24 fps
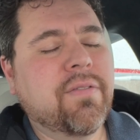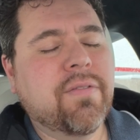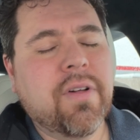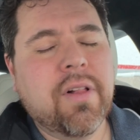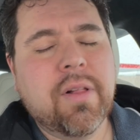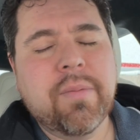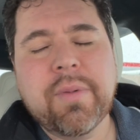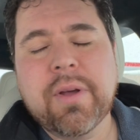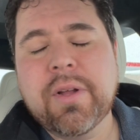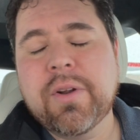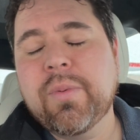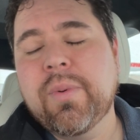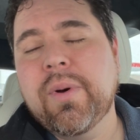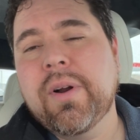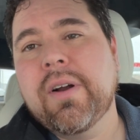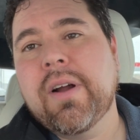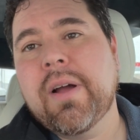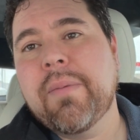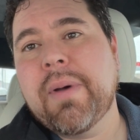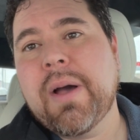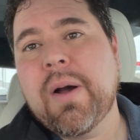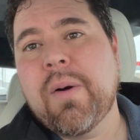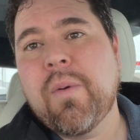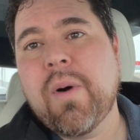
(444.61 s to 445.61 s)
follow me on Twitter.
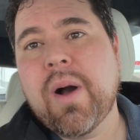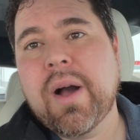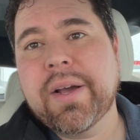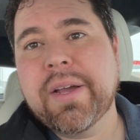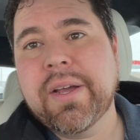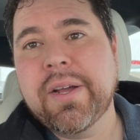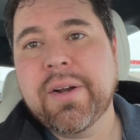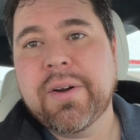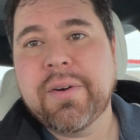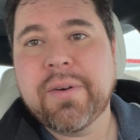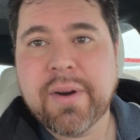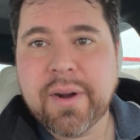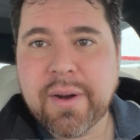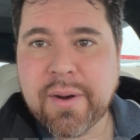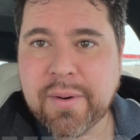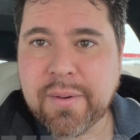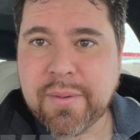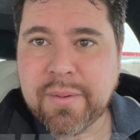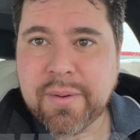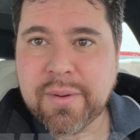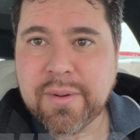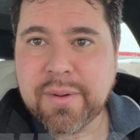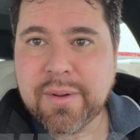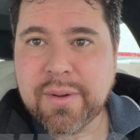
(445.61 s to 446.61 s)
I'm at Walking
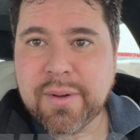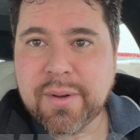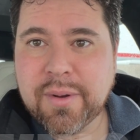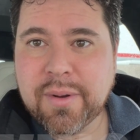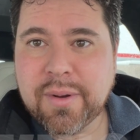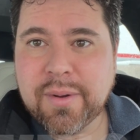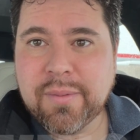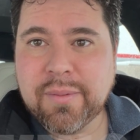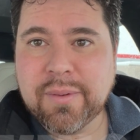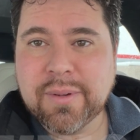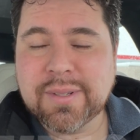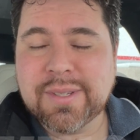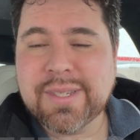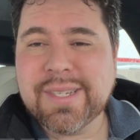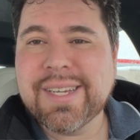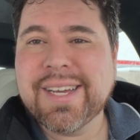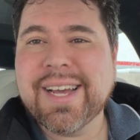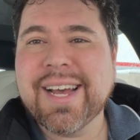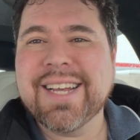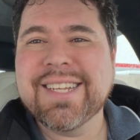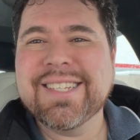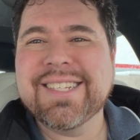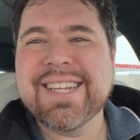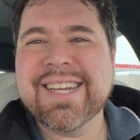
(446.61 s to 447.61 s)
Crow. We'll see you
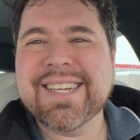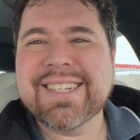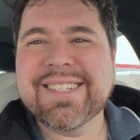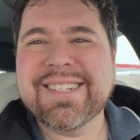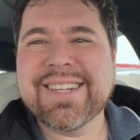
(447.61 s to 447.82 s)
guys next